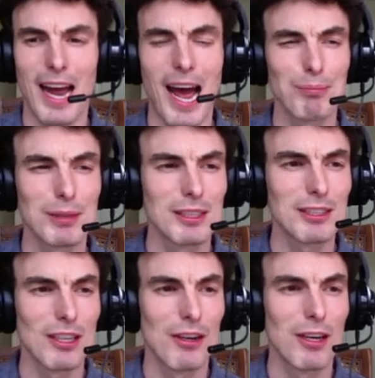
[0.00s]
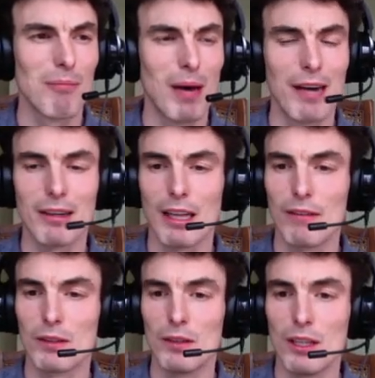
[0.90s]
Apps installed and battery
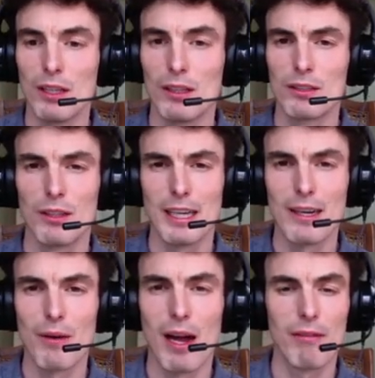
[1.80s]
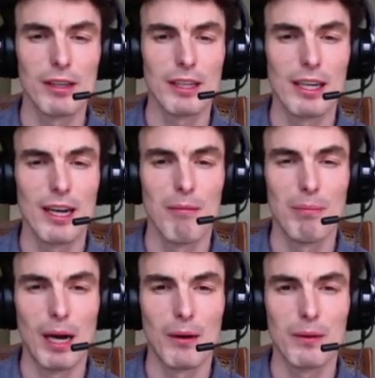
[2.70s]
level, so they know everything
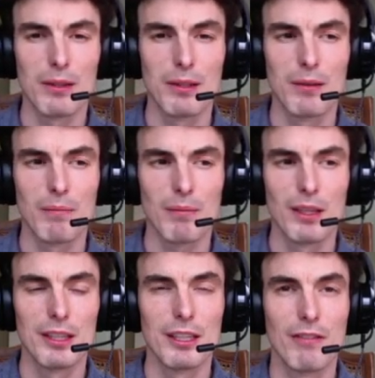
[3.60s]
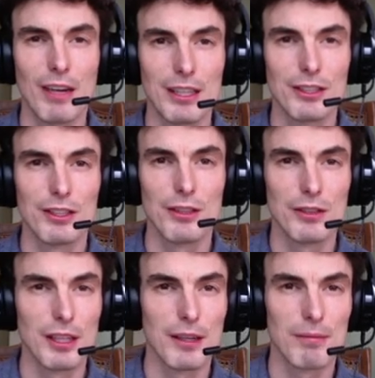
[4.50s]
about the device you're
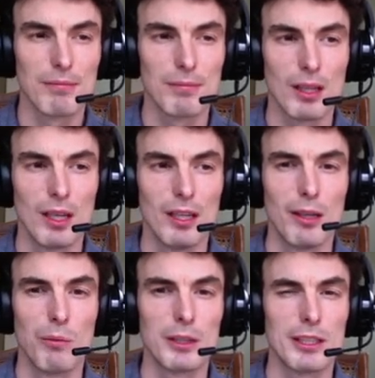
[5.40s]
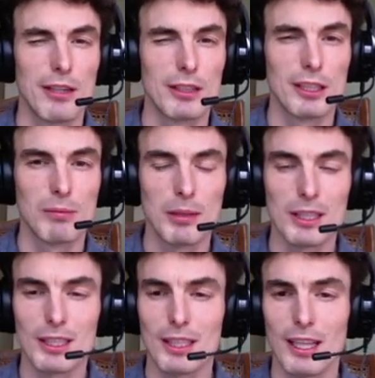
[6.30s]
using, which sounds
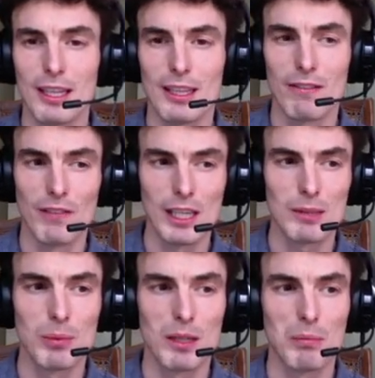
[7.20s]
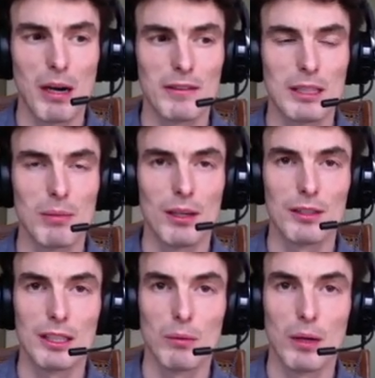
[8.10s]
suspiciously like the Facebook privacy
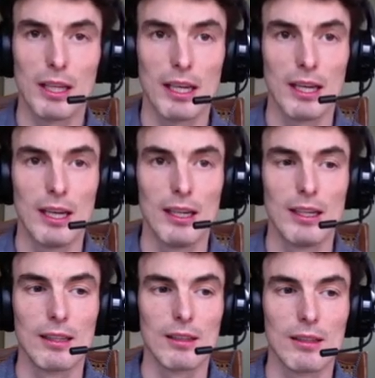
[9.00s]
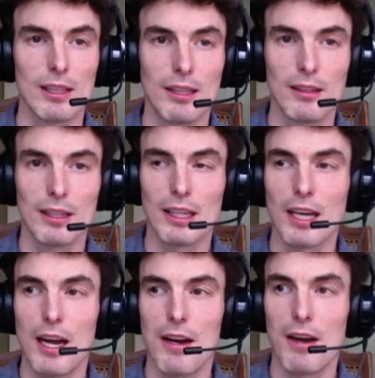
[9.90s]
policy where they literally
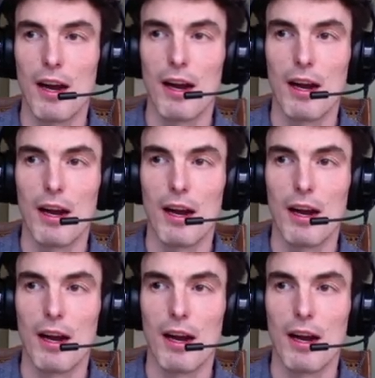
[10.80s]
can